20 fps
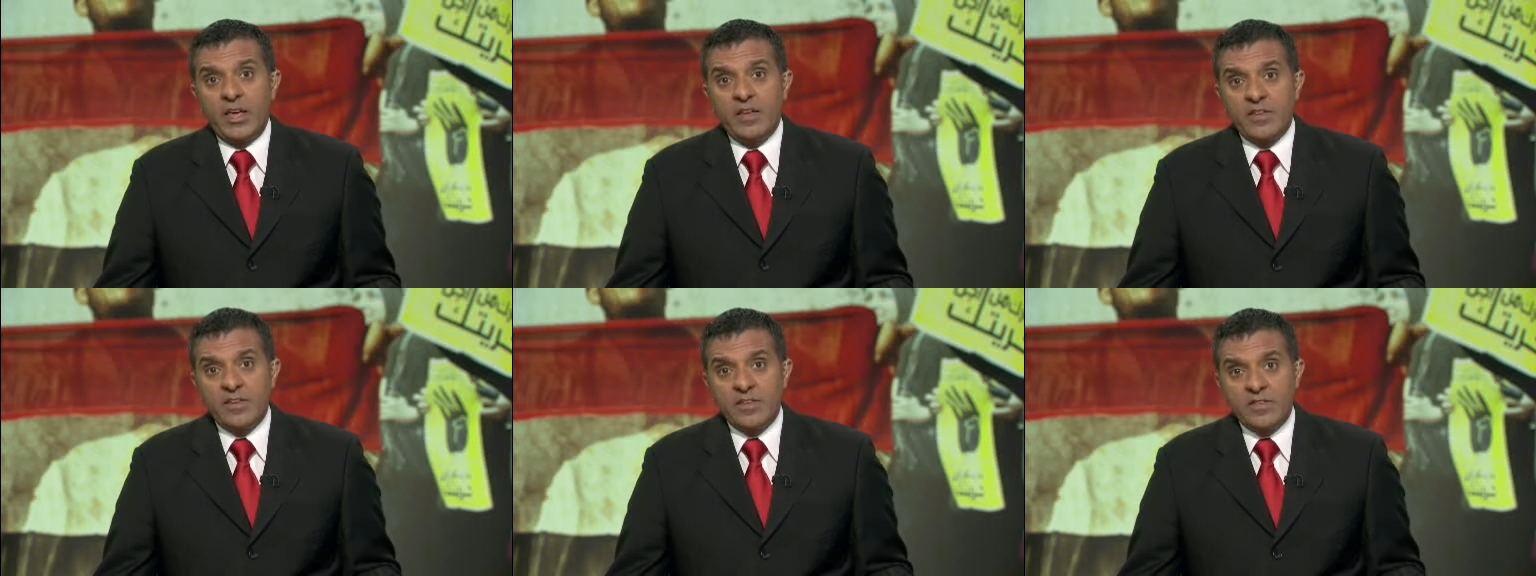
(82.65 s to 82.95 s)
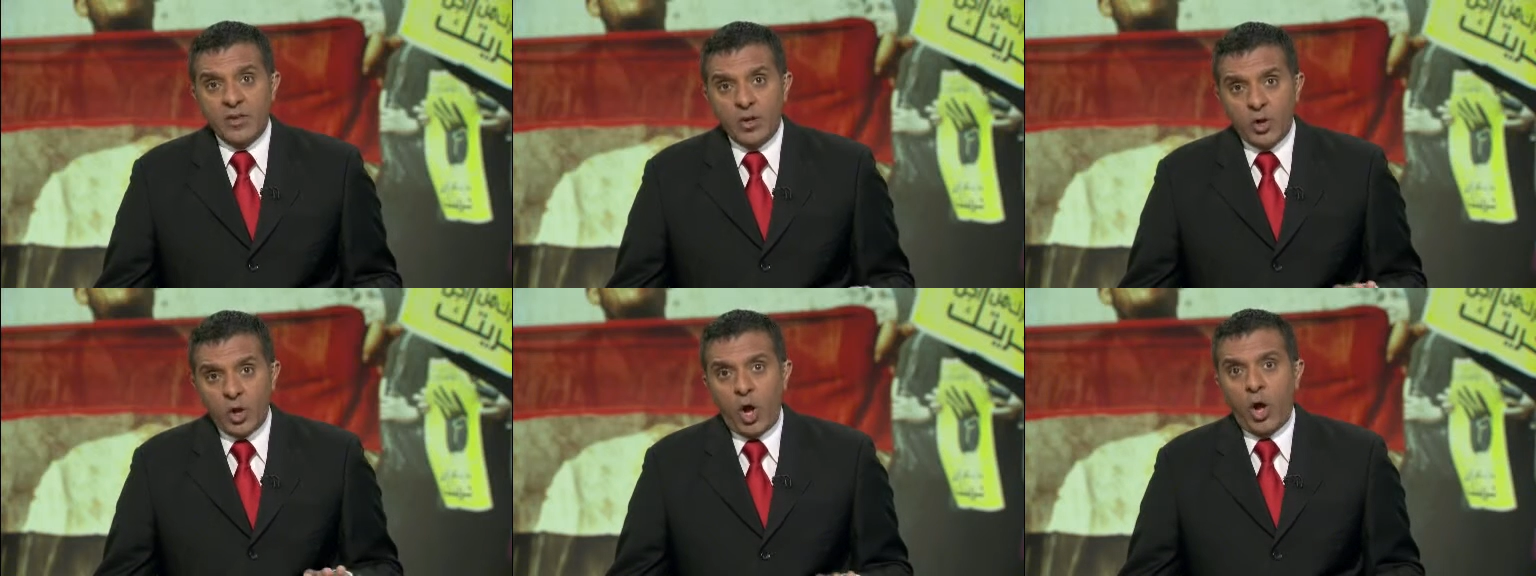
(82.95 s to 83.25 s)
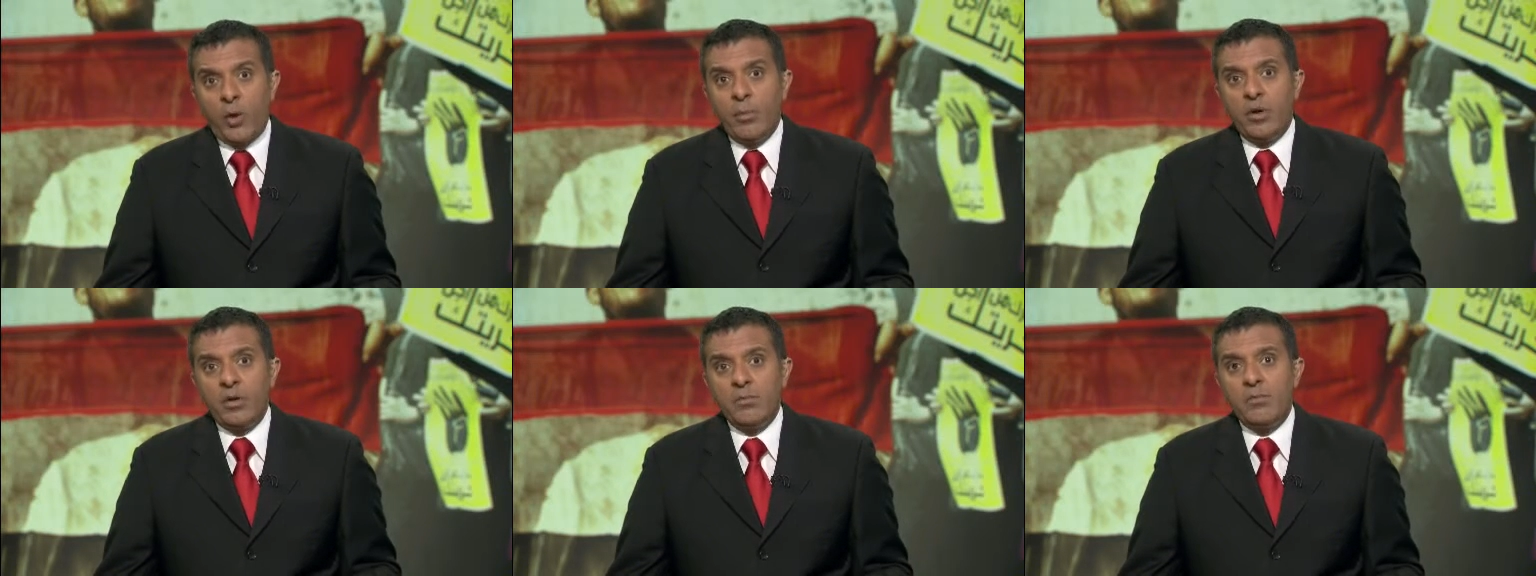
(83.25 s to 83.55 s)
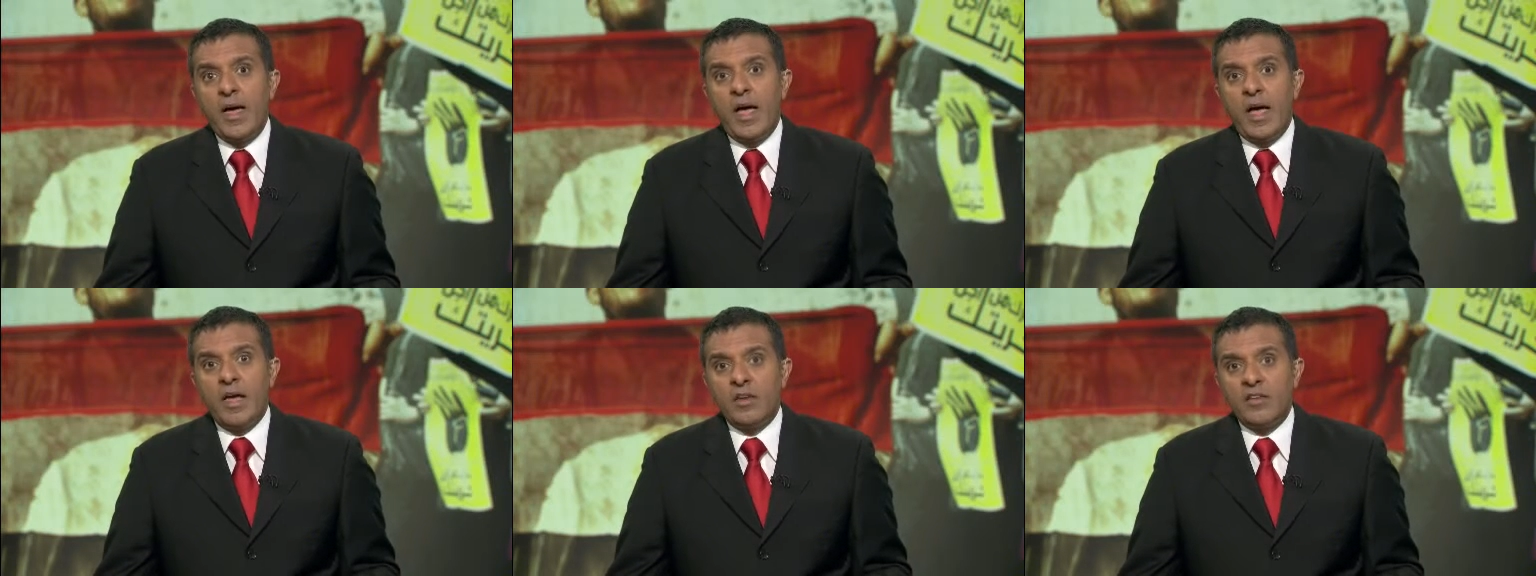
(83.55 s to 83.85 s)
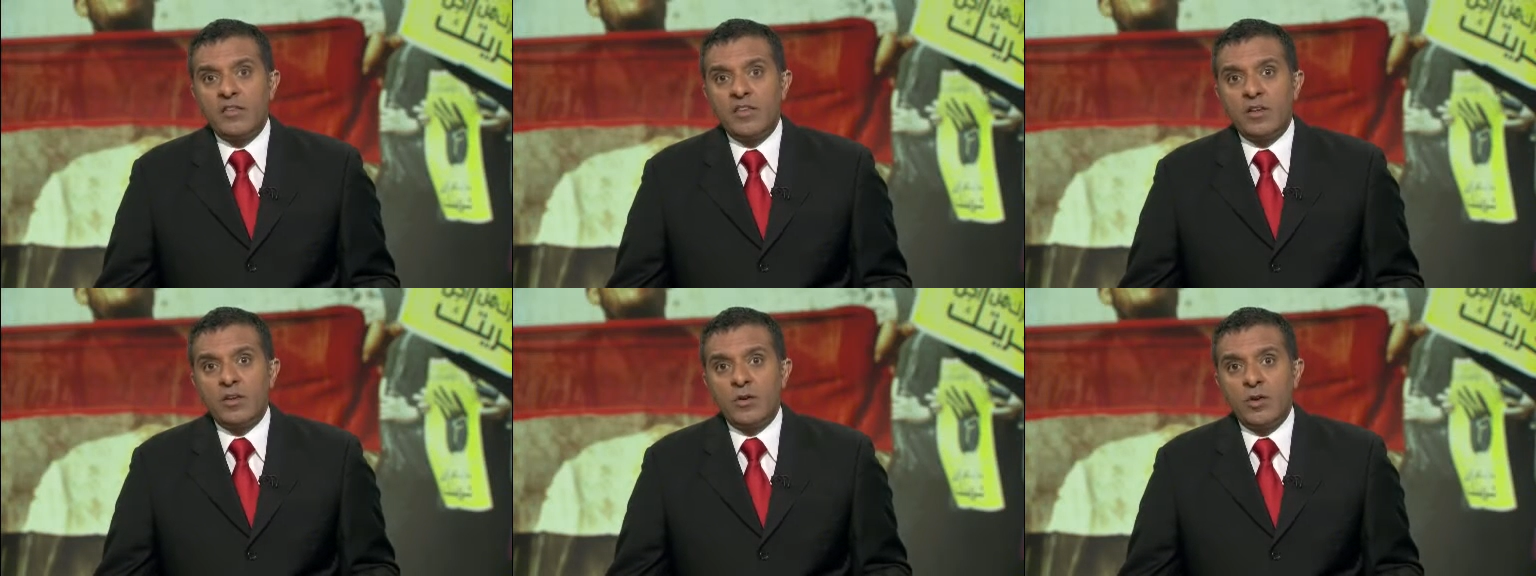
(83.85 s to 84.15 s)
it is the common man,
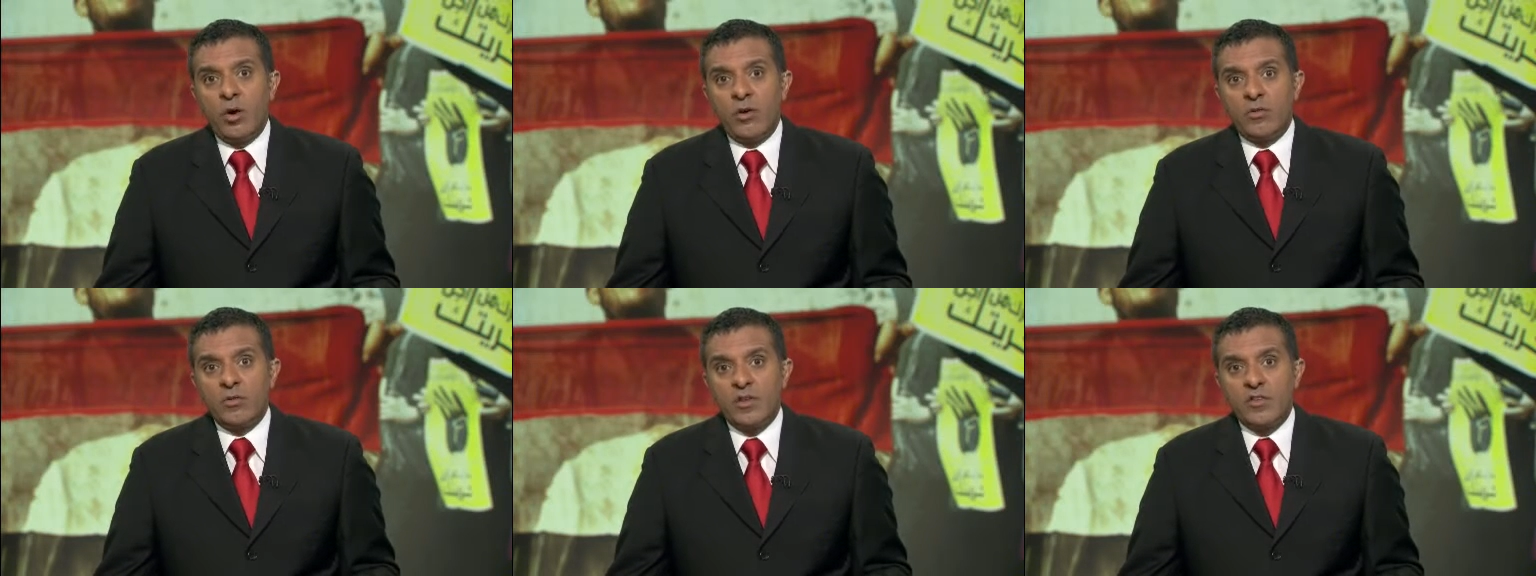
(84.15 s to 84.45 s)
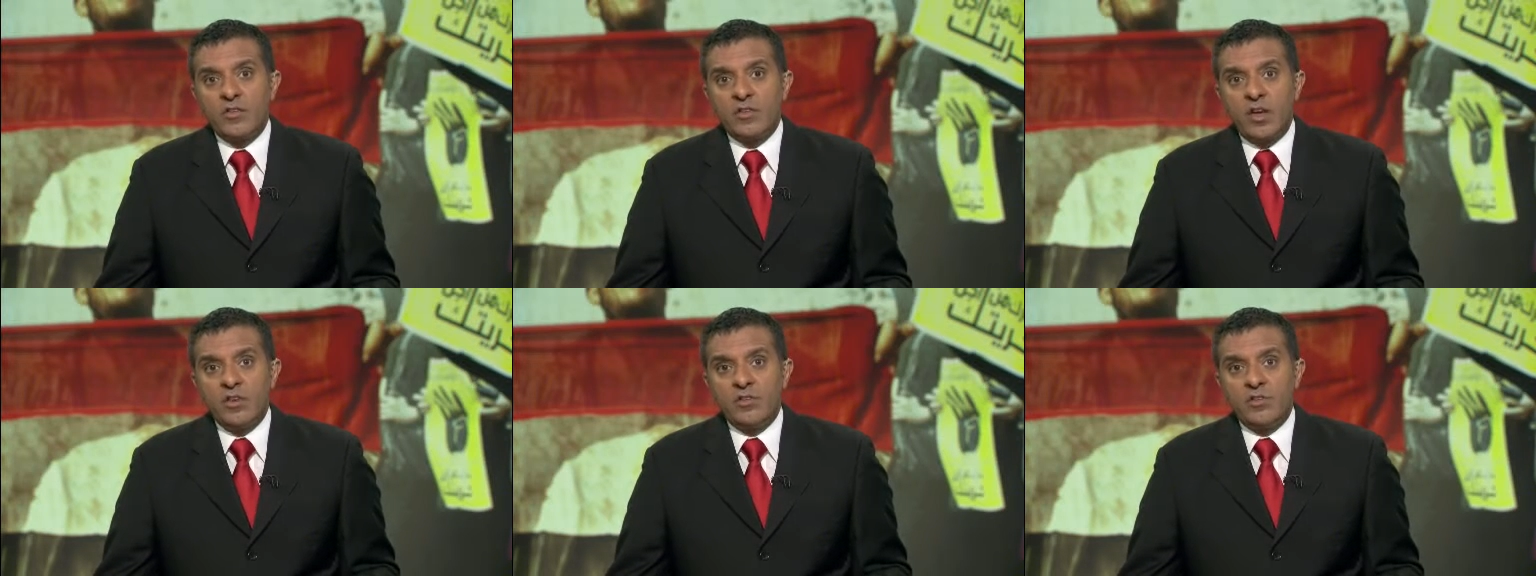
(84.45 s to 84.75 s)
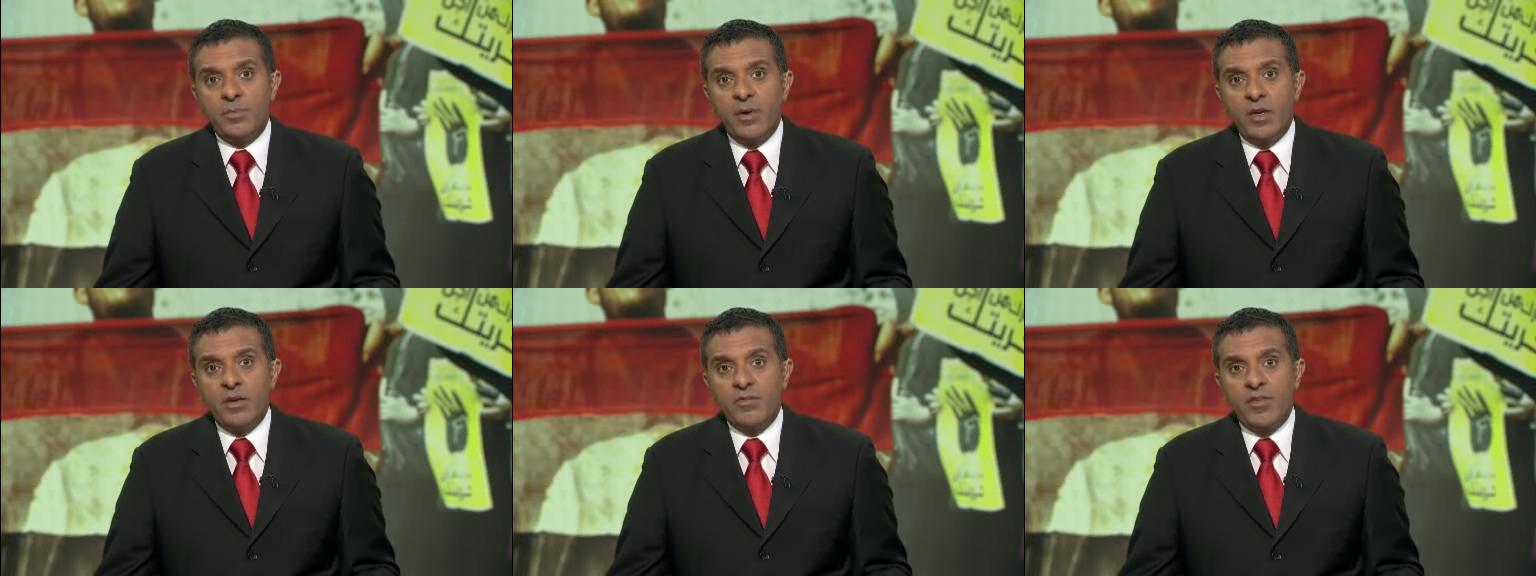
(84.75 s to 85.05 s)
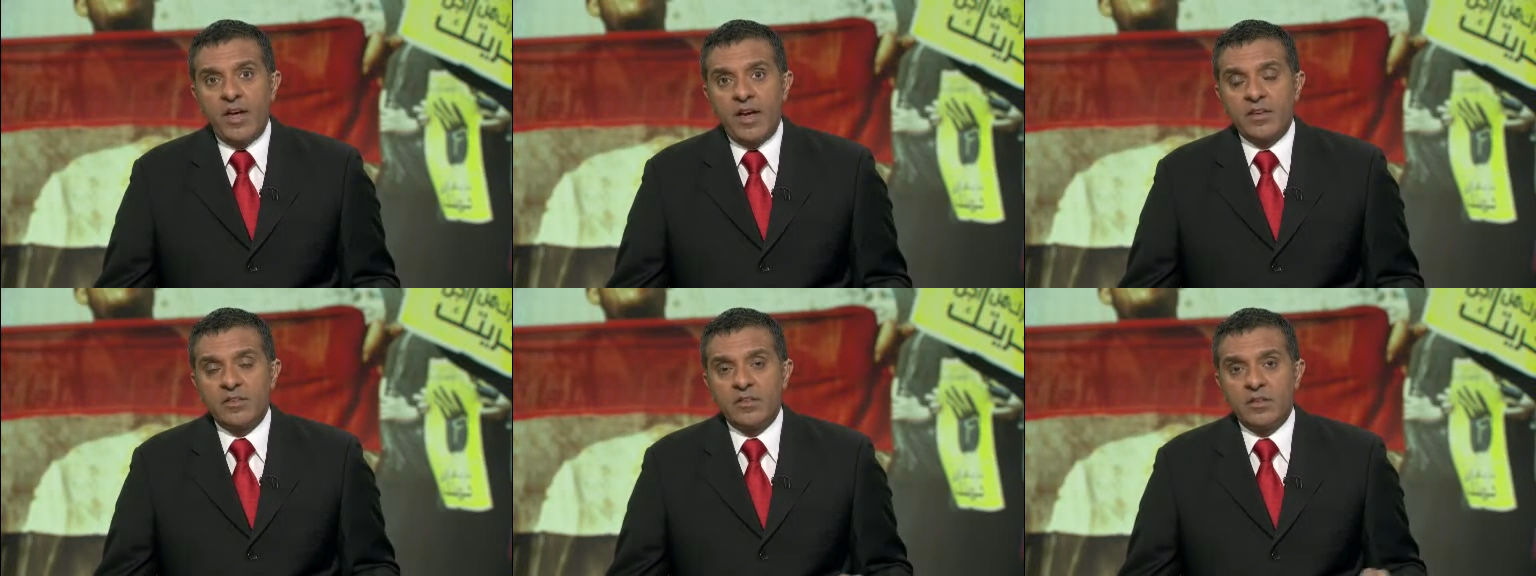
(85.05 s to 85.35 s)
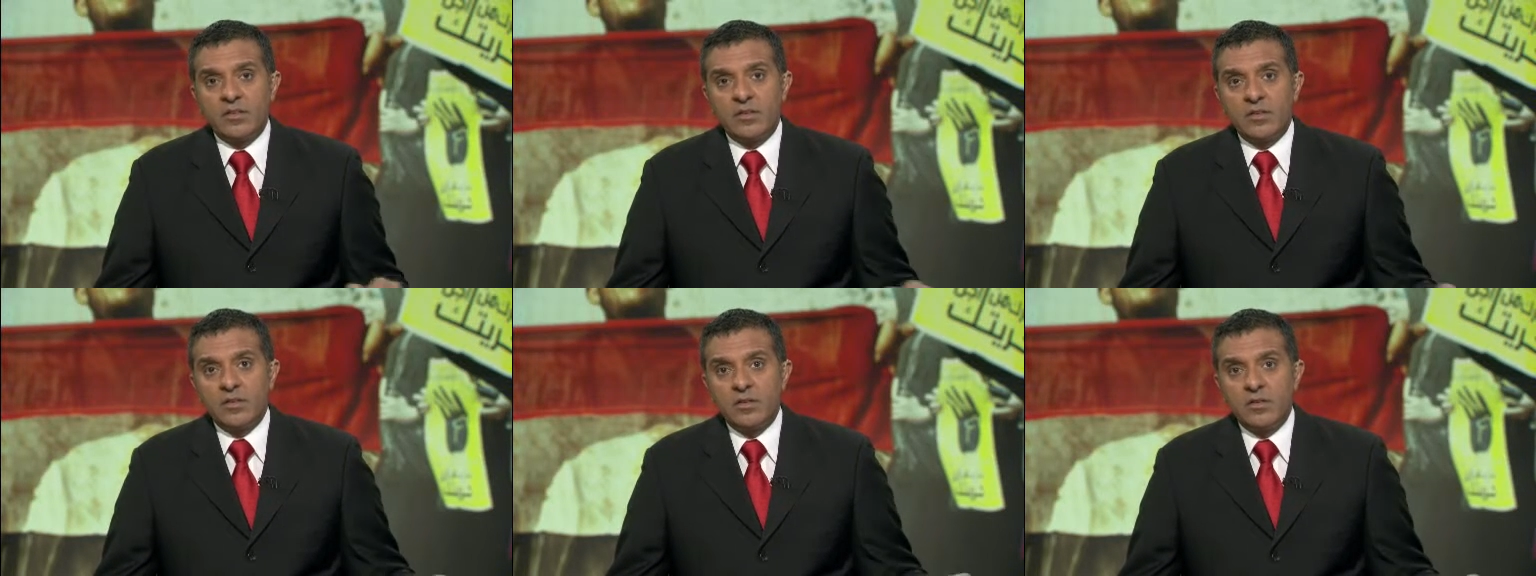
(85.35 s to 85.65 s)
is it not, that's going to be
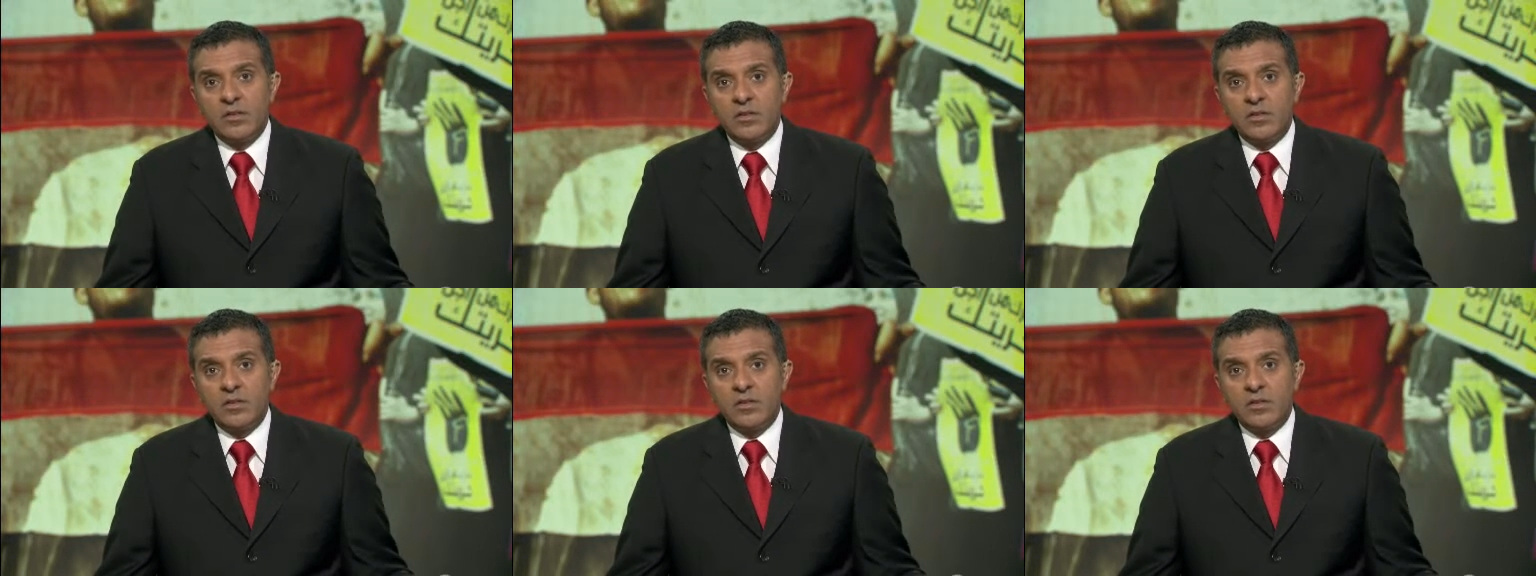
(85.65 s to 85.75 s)
affected?